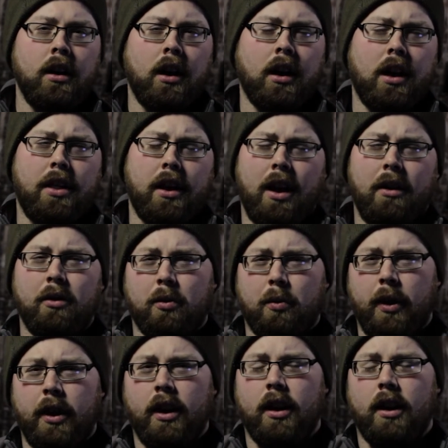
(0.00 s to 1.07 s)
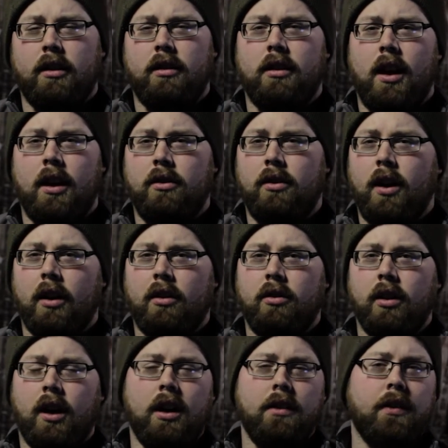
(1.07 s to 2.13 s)
I think I was reading that that's
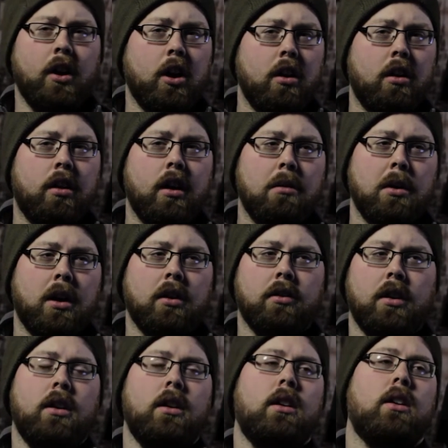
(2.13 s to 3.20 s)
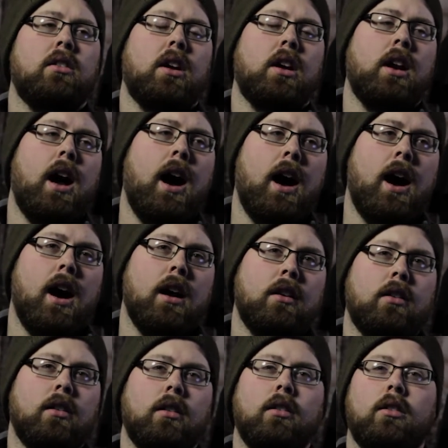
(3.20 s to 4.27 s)
actually kind of a good thing, because then it doesn't get
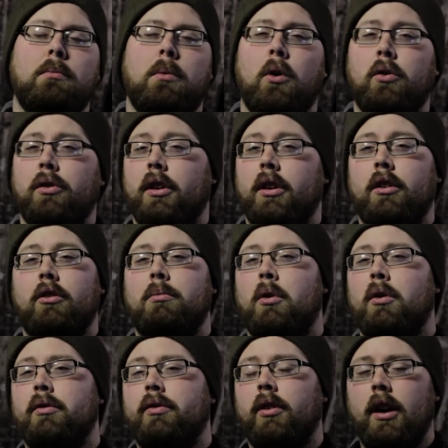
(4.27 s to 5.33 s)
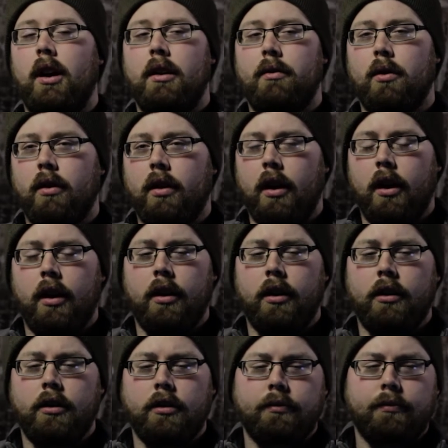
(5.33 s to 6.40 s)
hot, and supposedly there's more flavor
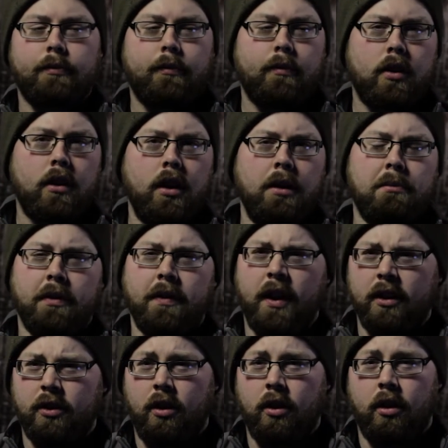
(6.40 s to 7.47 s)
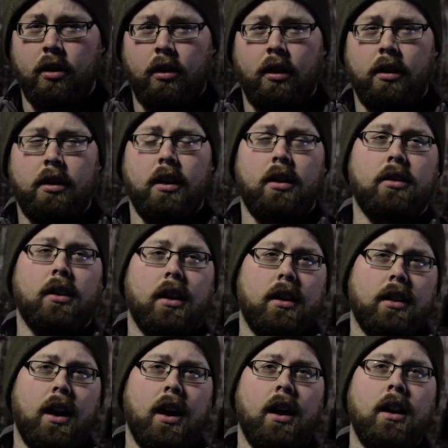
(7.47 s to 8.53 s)
there. It prevents gurgle, things
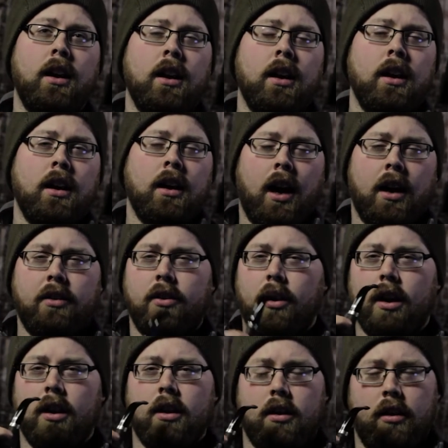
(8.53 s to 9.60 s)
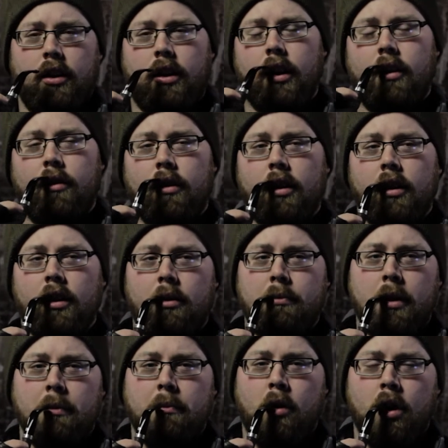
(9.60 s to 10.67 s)
like that. I still got to look into it a little
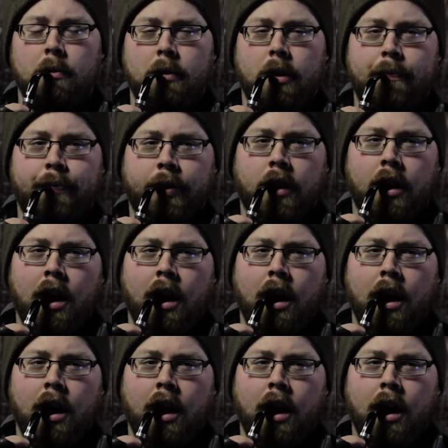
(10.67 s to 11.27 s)
bit more, but